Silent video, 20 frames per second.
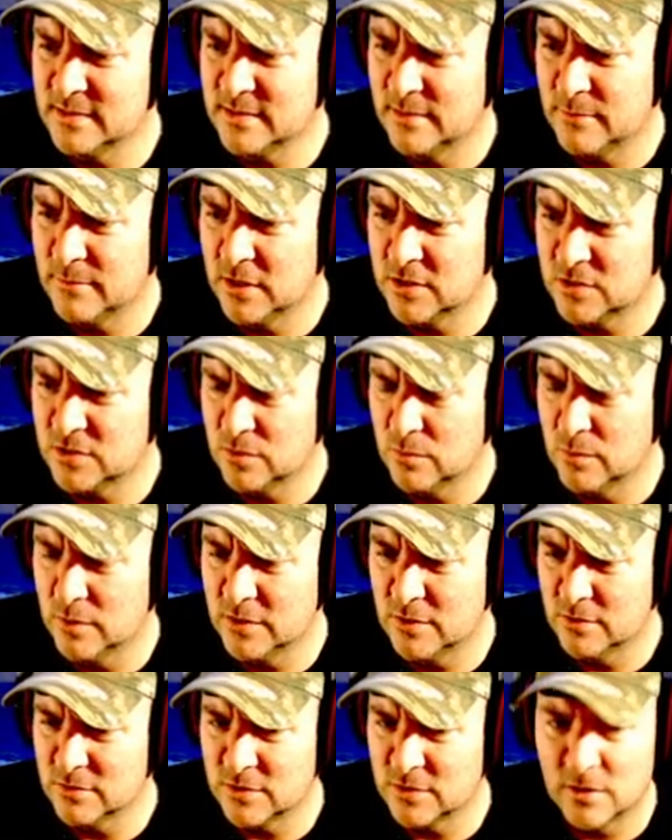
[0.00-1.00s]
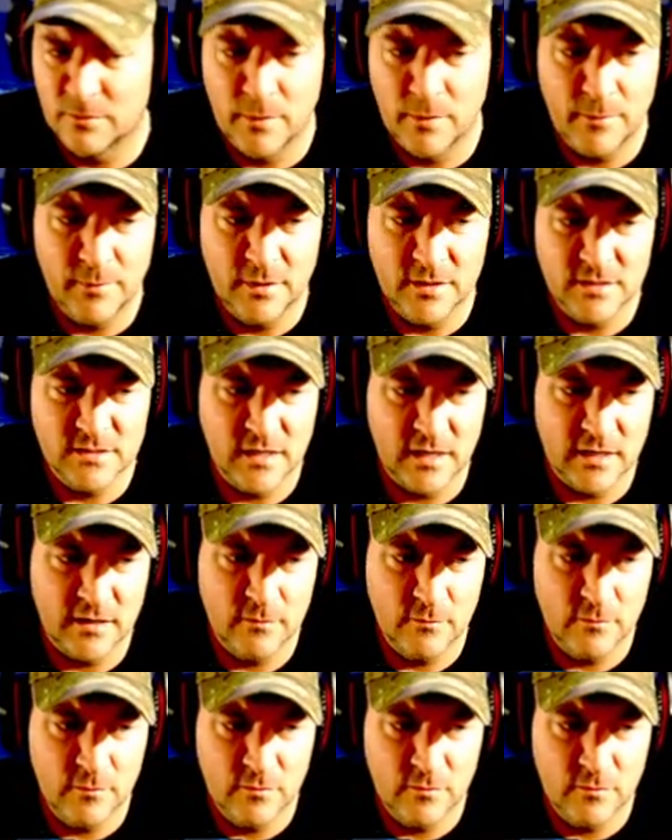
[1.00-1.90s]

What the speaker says: I'm not sure what those are. Maybe it's like,